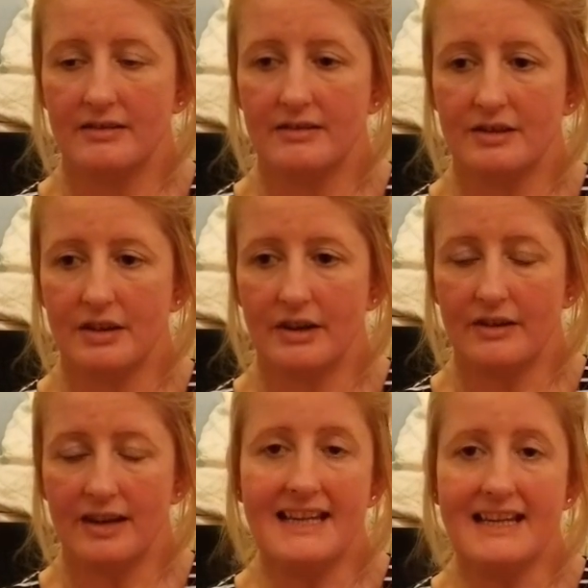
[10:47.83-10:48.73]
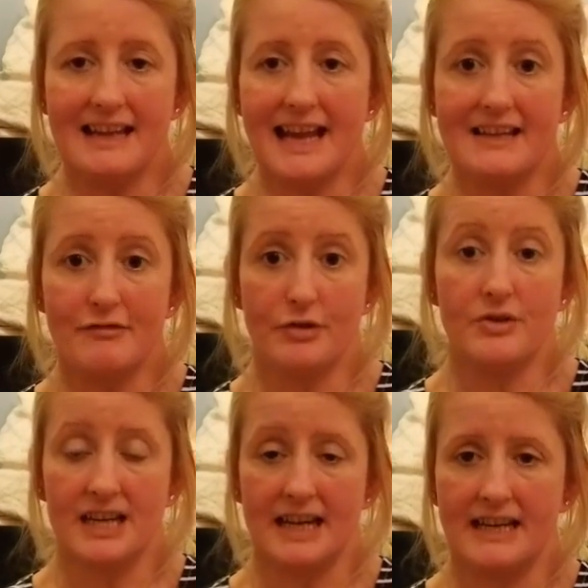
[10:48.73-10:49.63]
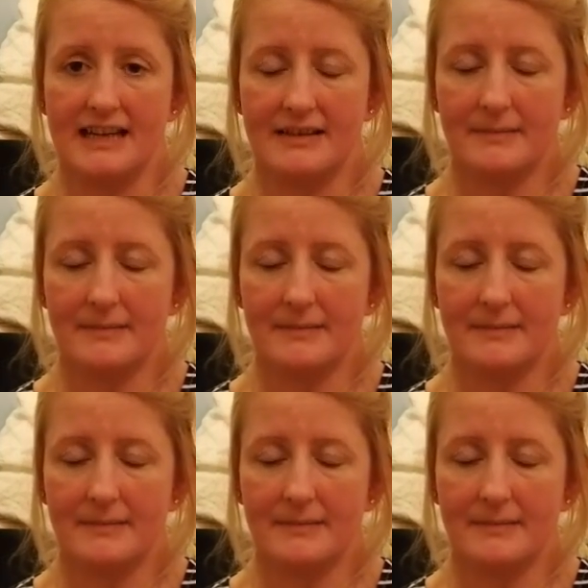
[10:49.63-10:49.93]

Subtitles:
you know, any routine.